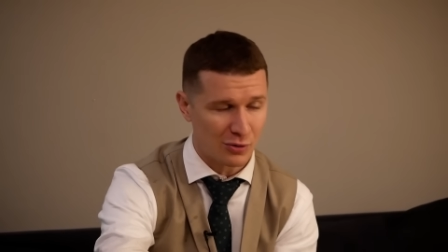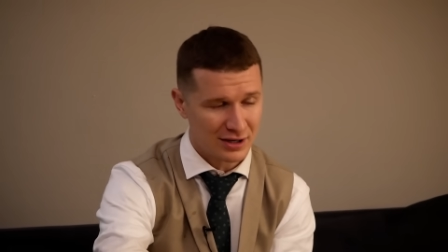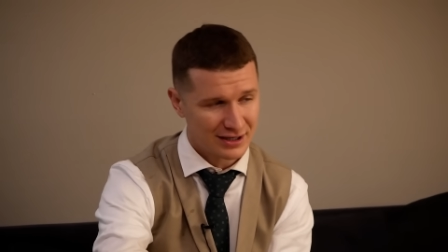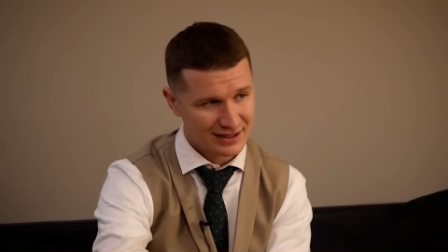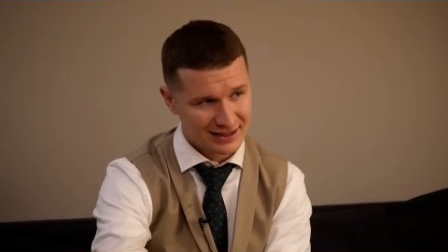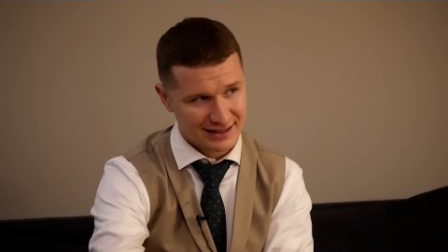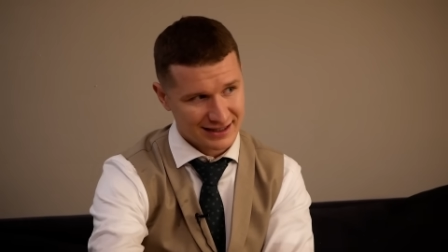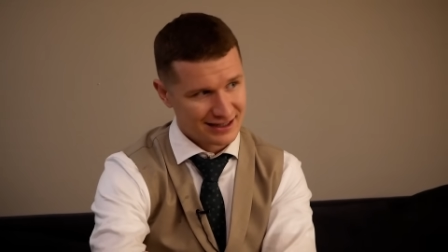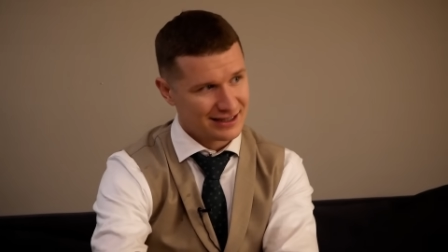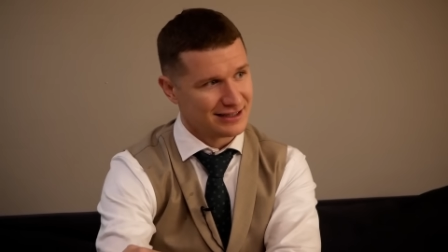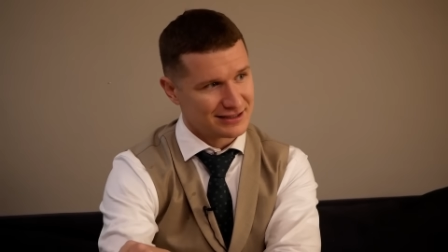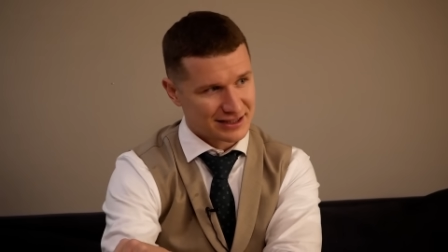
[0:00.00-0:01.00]

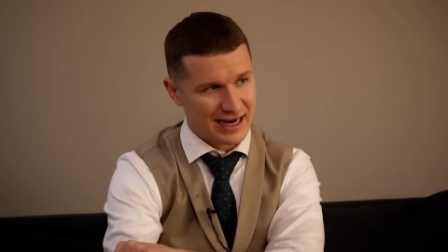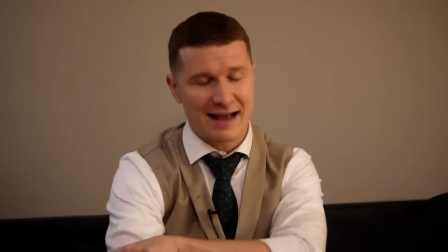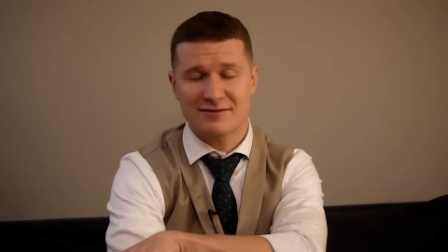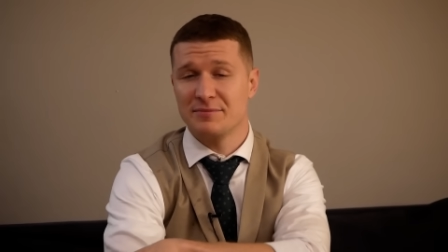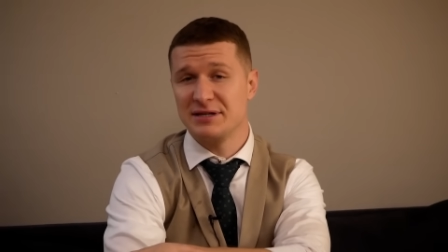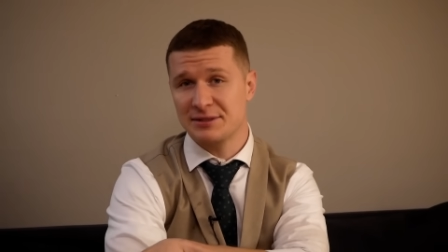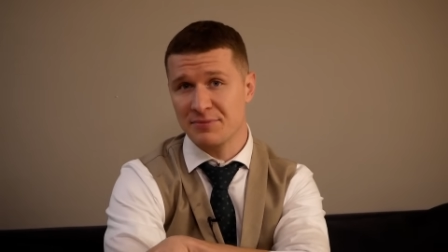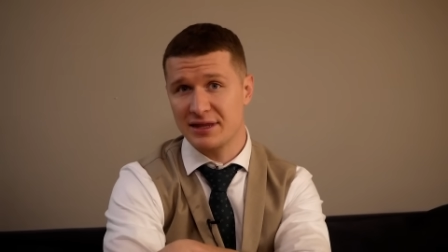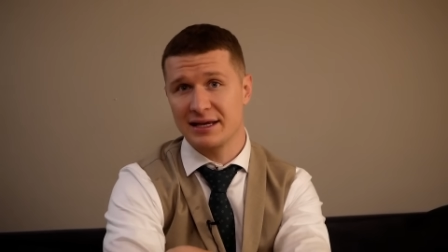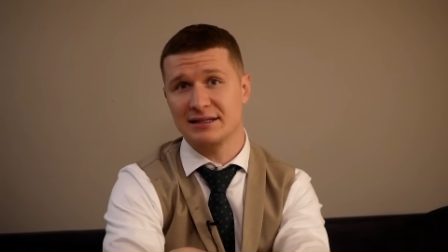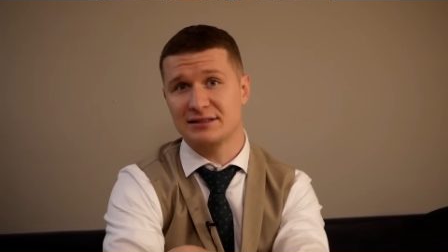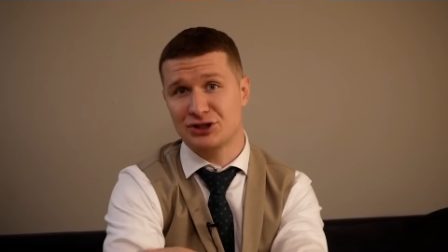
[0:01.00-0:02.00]
There's gonna have to be some
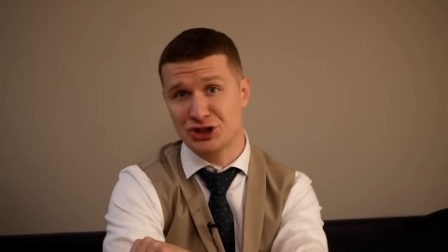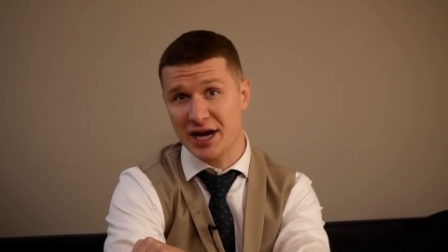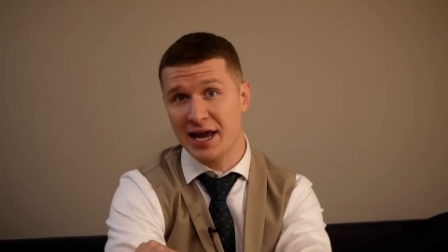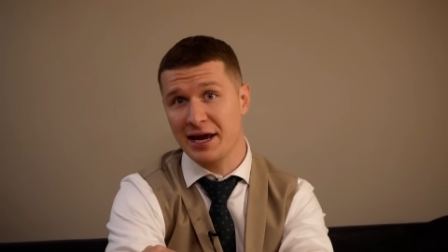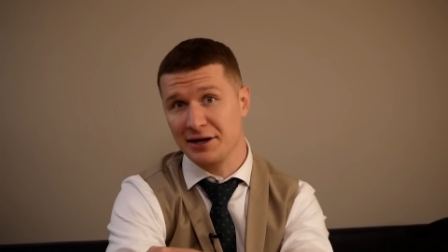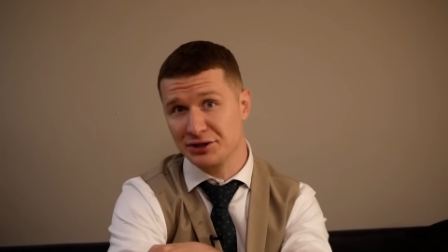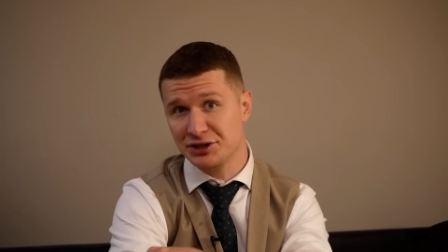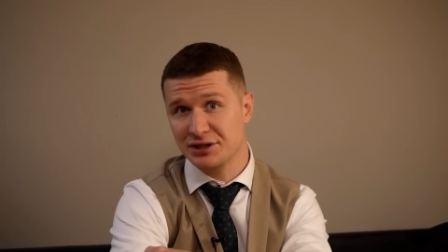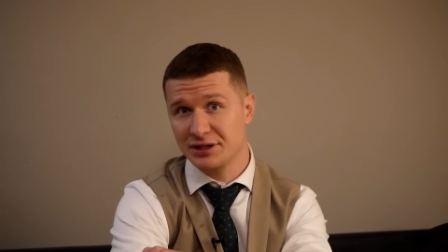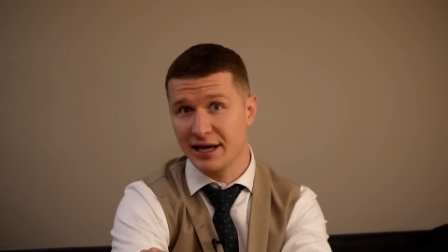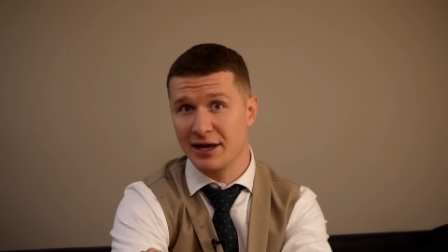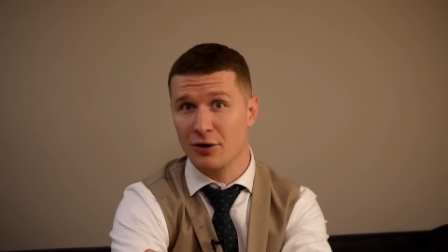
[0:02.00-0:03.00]
things
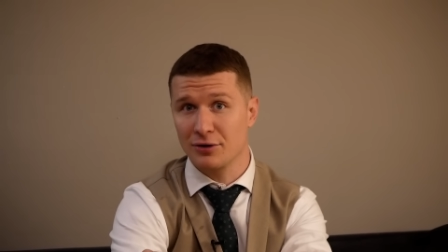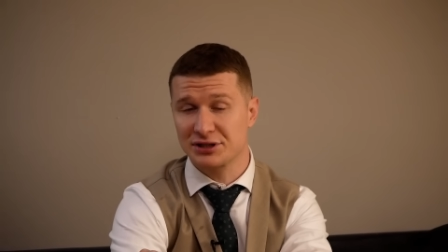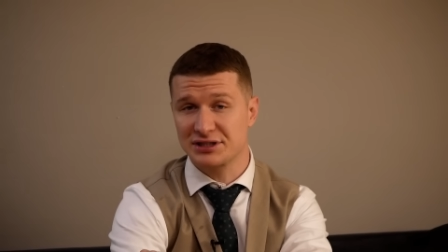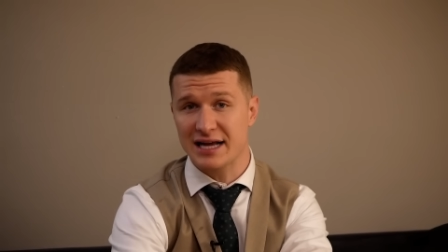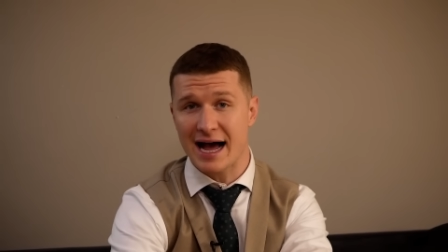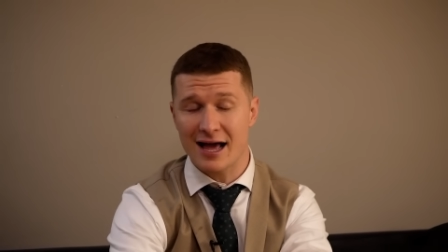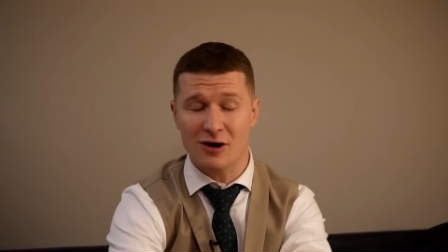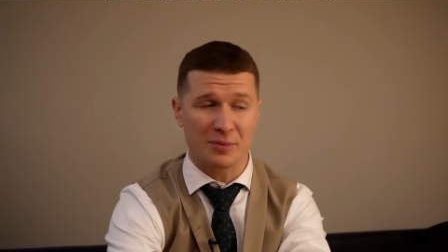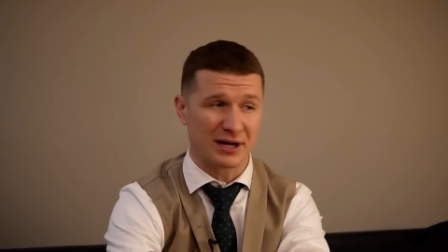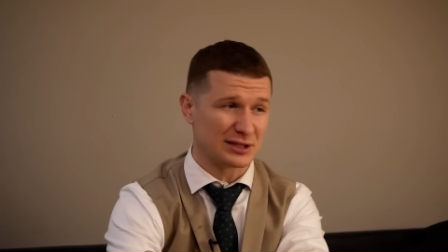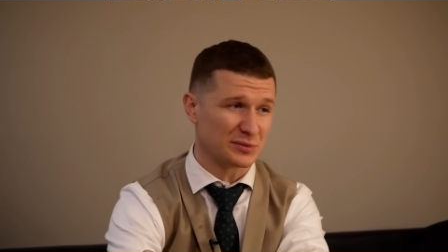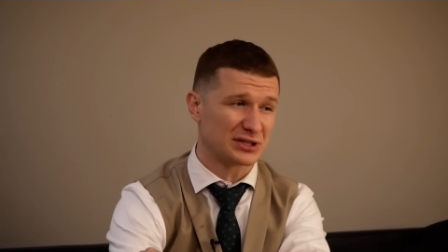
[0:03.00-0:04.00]
changed in her style,
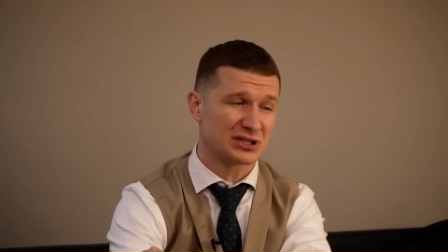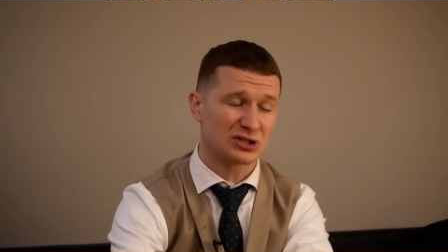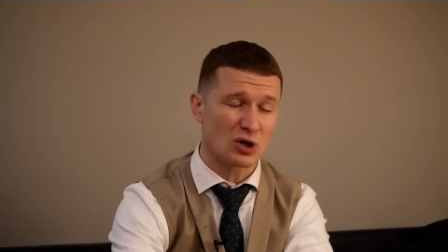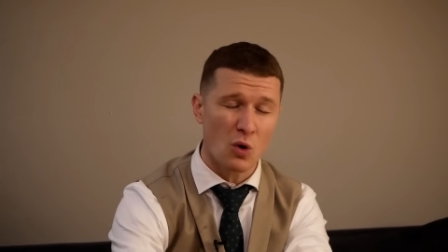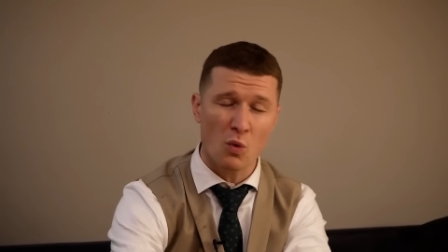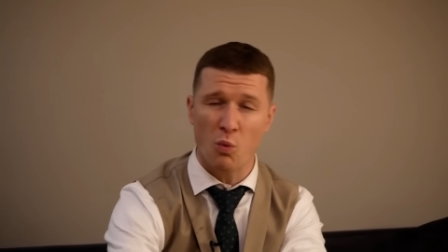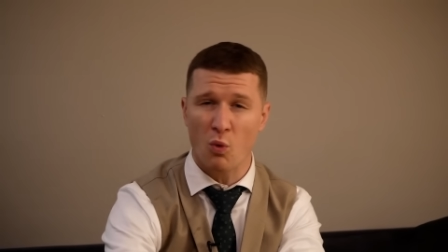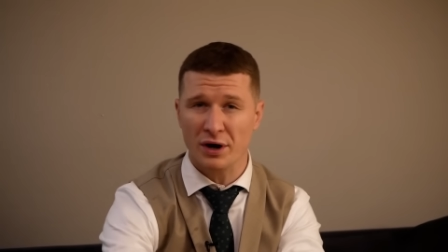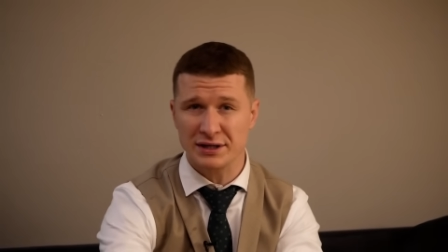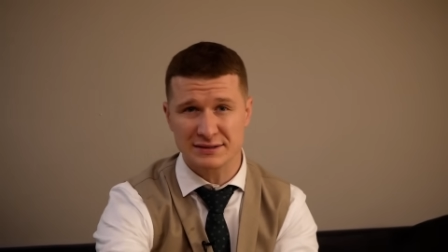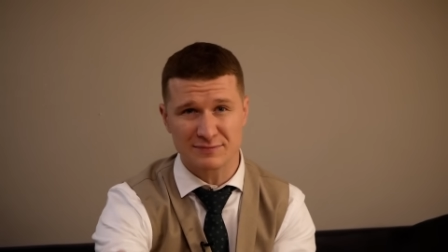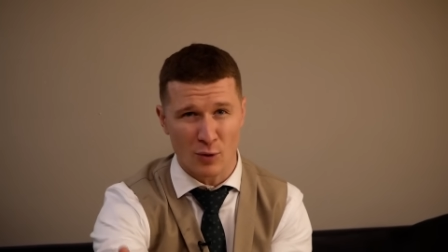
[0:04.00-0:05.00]
because it was so
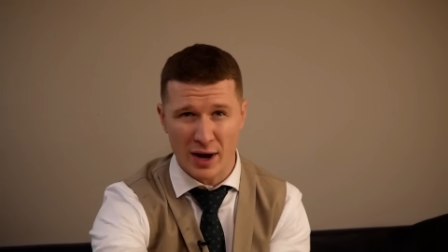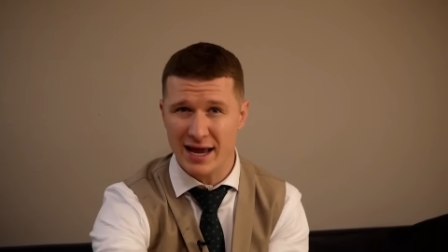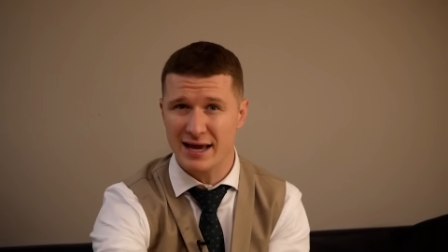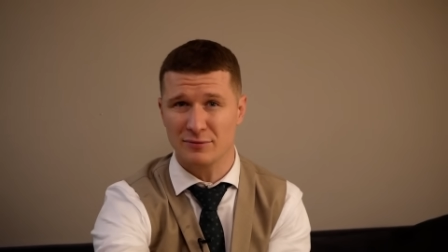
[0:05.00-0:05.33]
one way.